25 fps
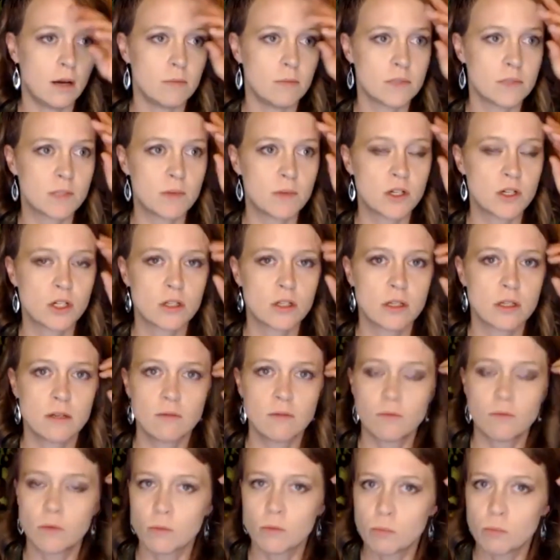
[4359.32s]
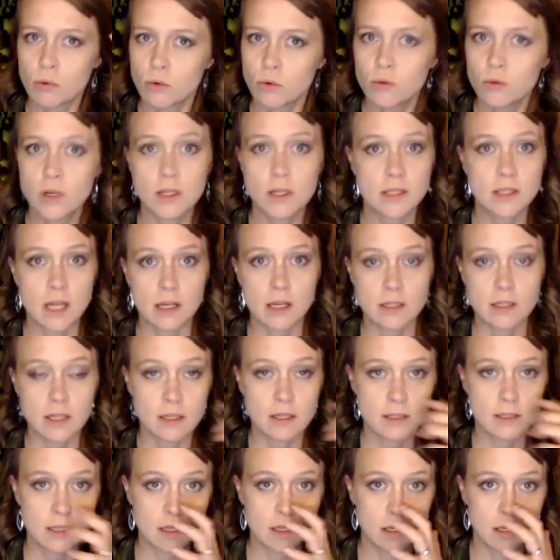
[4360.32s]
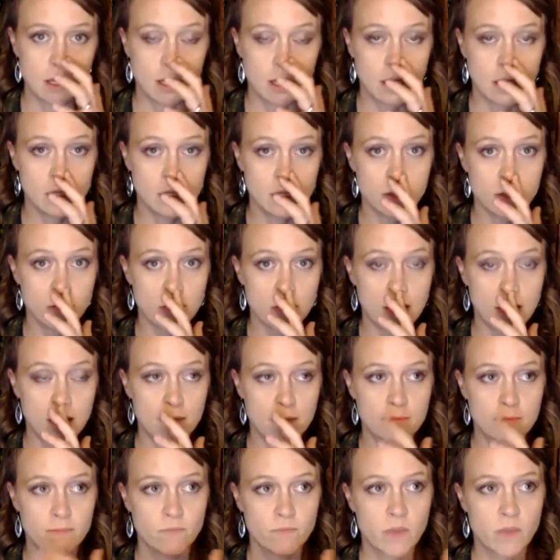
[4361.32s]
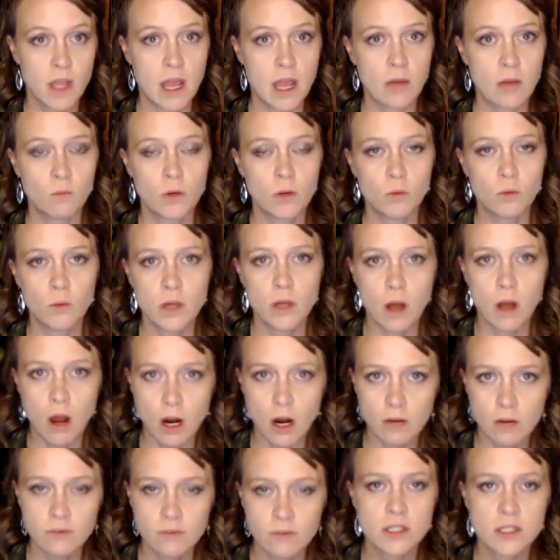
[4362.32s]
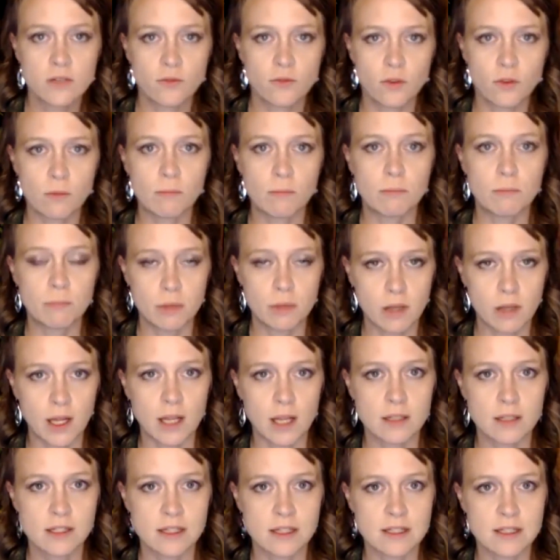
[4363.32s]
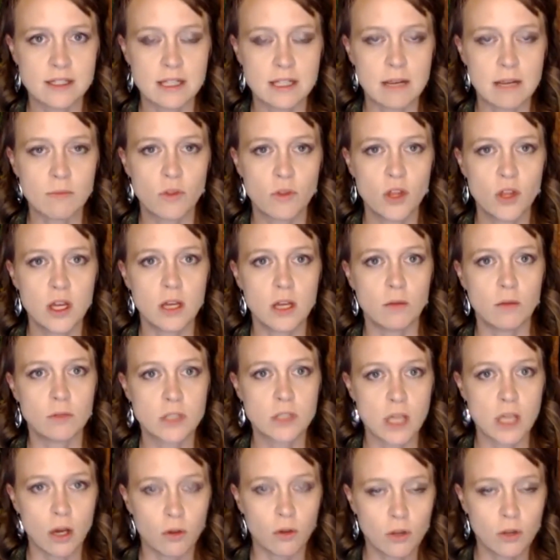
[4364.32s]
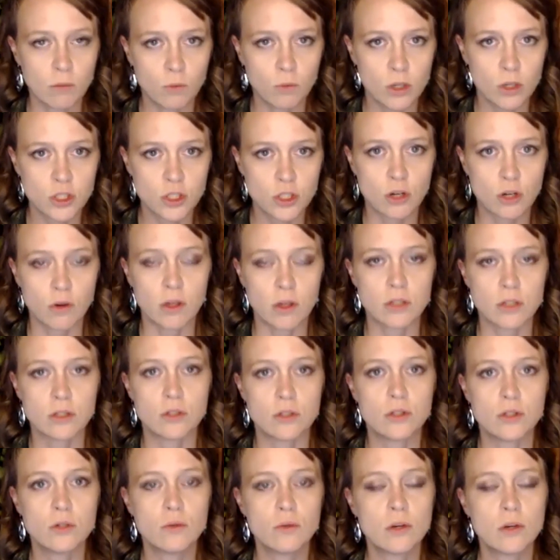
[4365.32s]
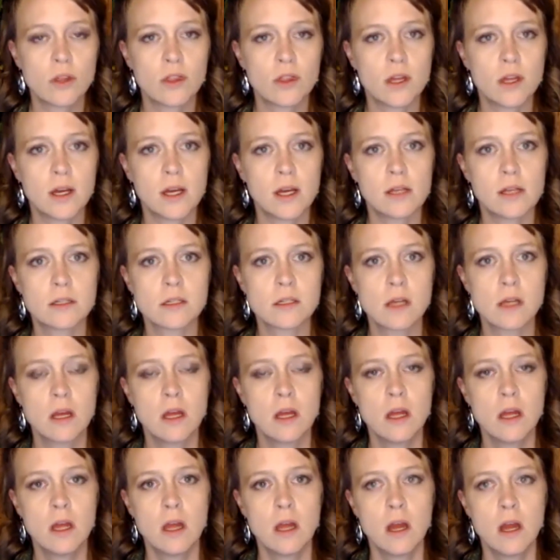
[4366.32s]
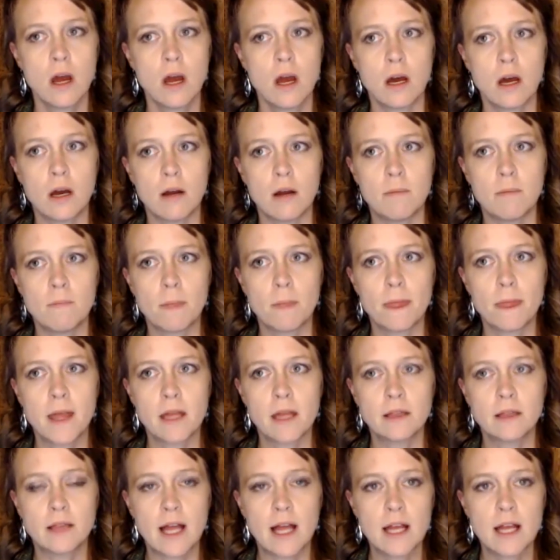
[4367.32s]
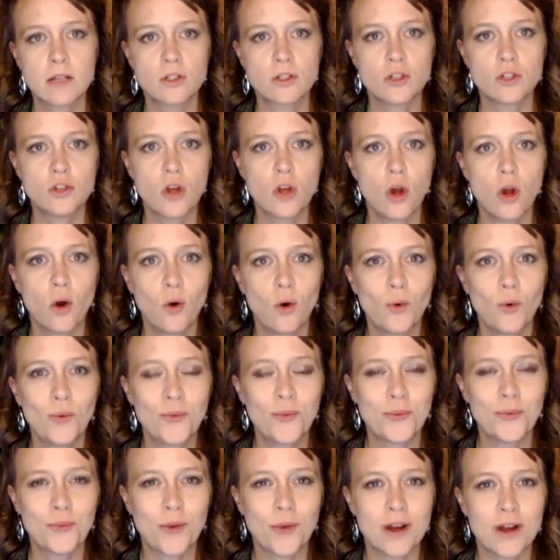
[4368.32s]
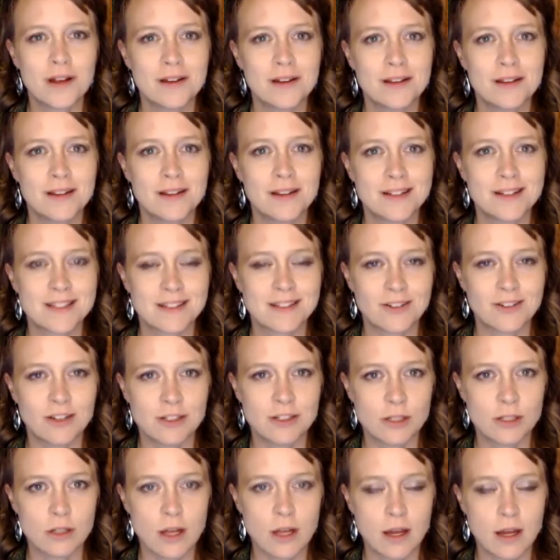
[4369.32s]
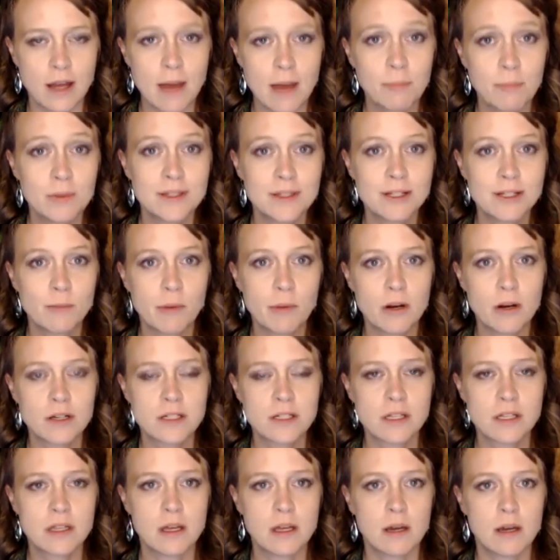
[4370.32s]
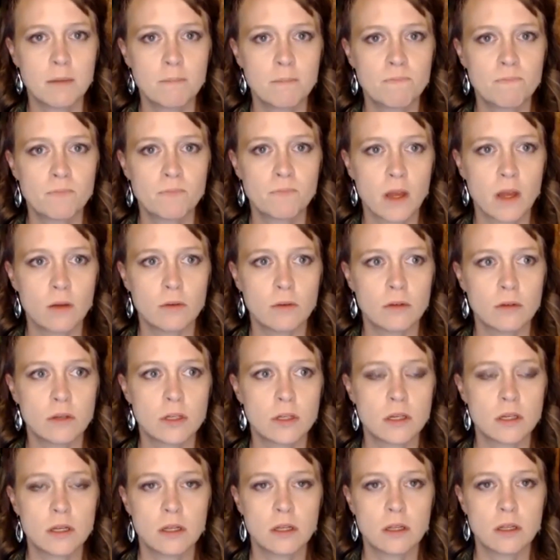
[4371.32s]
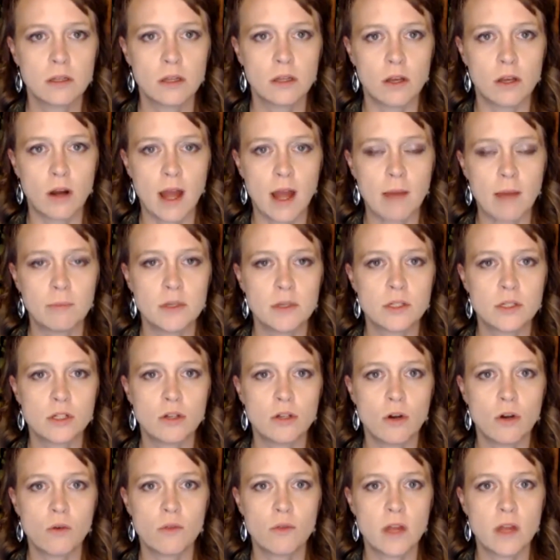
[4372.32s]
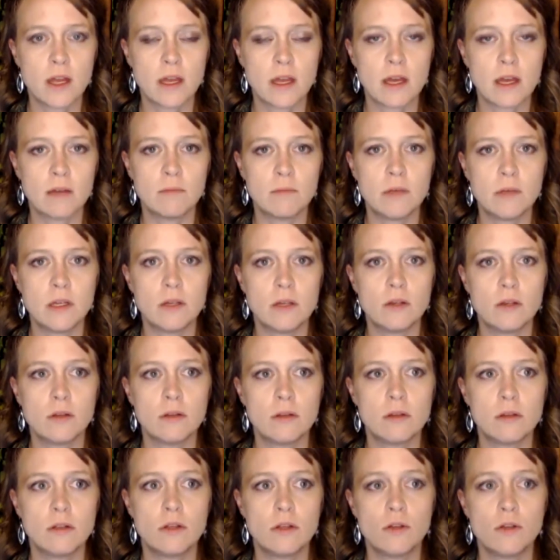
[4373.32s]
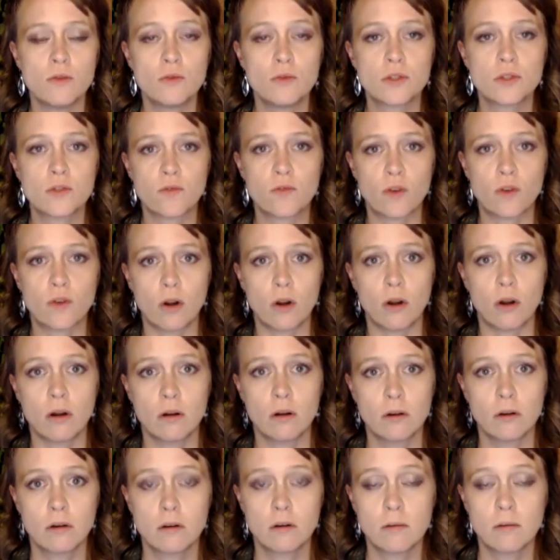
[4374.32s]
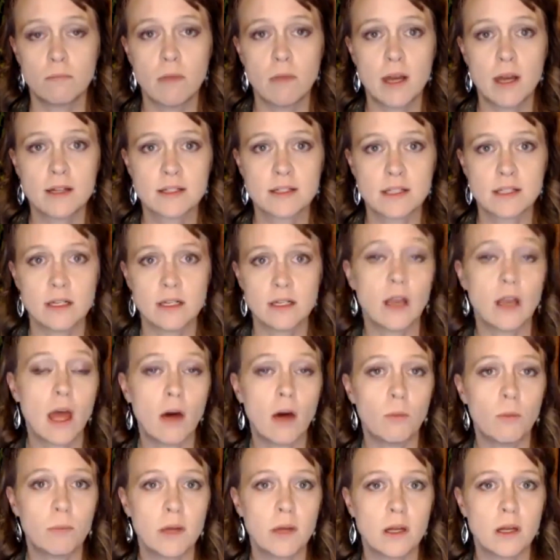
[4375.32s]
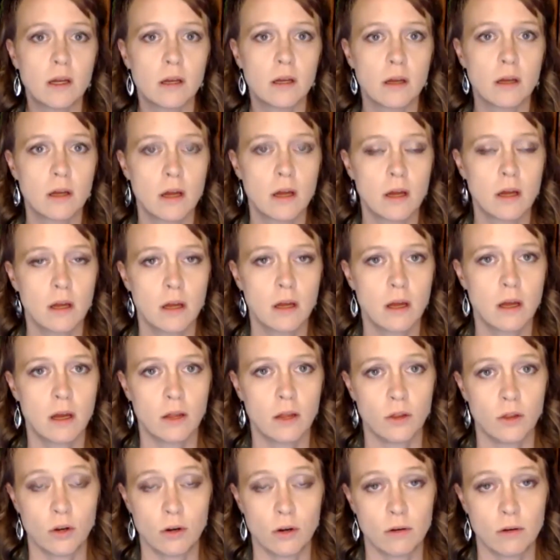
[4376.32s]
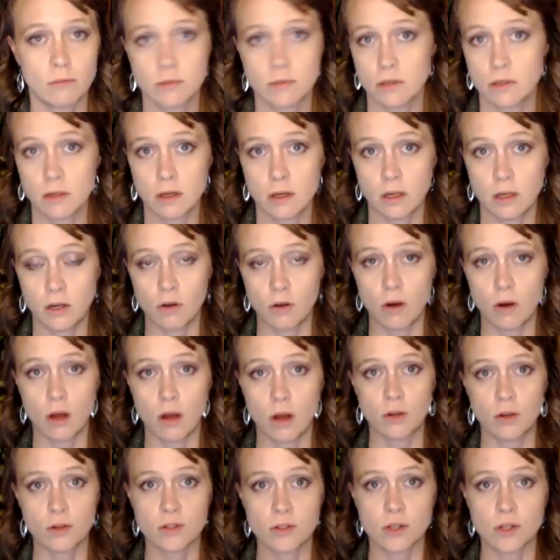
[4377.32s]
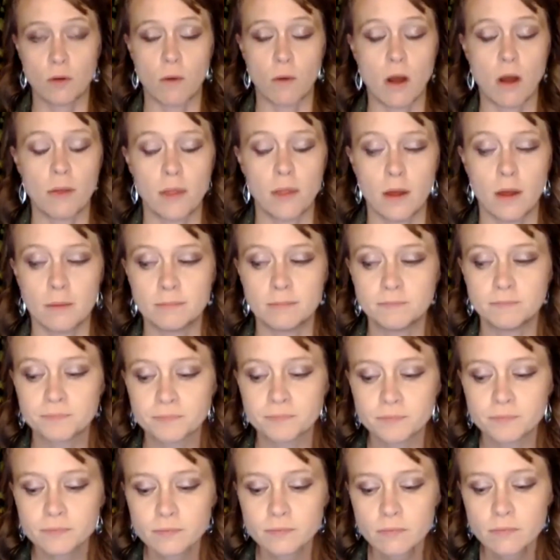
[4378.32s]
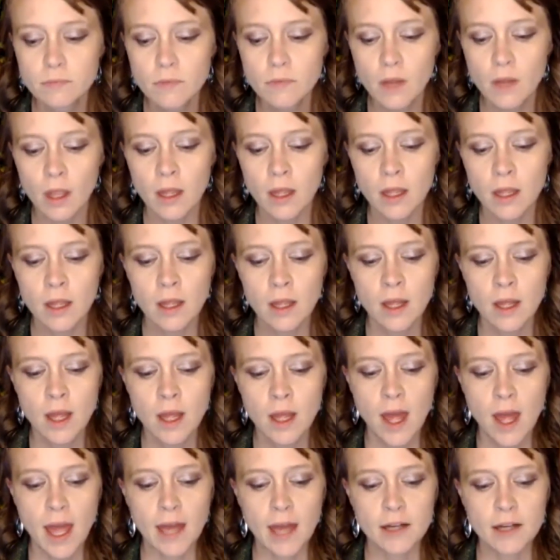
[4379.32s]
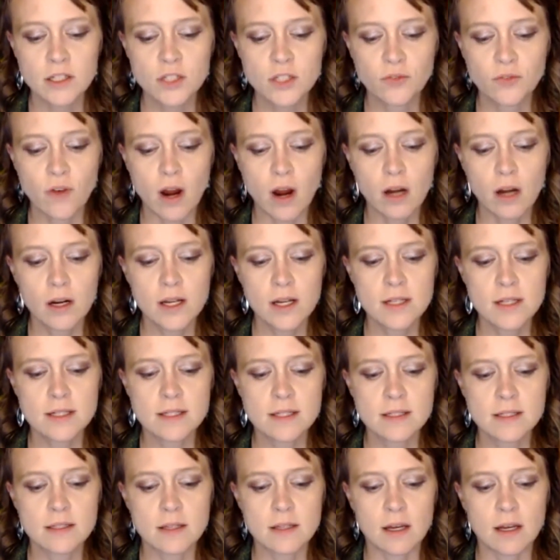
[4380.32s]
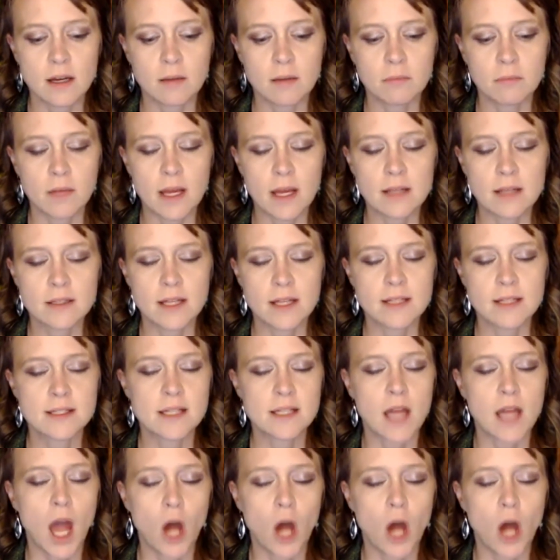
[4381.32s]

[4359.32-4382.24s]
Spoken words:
Especially with pruning techniques can do that. And when we harvest from plants, the same thing. Tell them what you're going to do with it. They like to know what is going to happen to parts of them, and they're happy to know they can be used for medicine and helping others around them. And as far as let's say